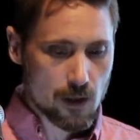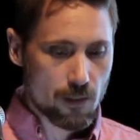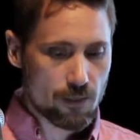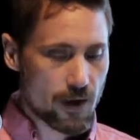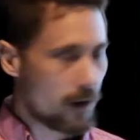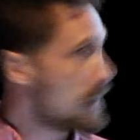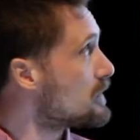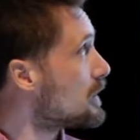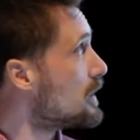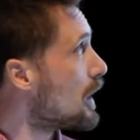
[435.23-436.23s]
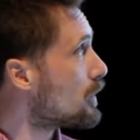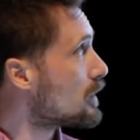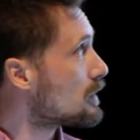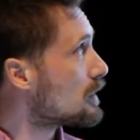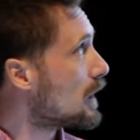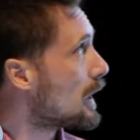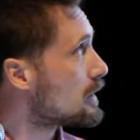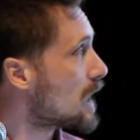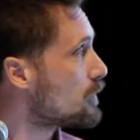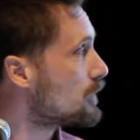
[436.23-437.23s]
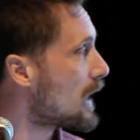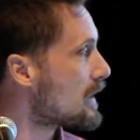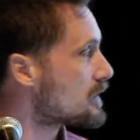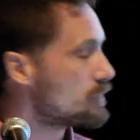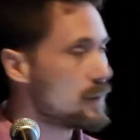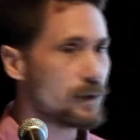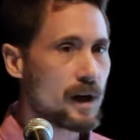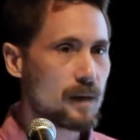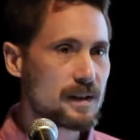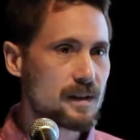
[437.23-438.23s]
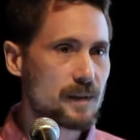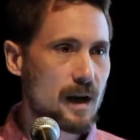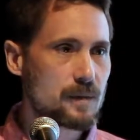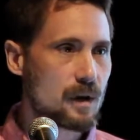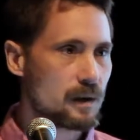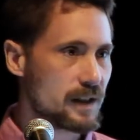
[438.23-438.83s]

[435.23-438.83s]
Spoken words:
There is another type of task that people talk about sometimes called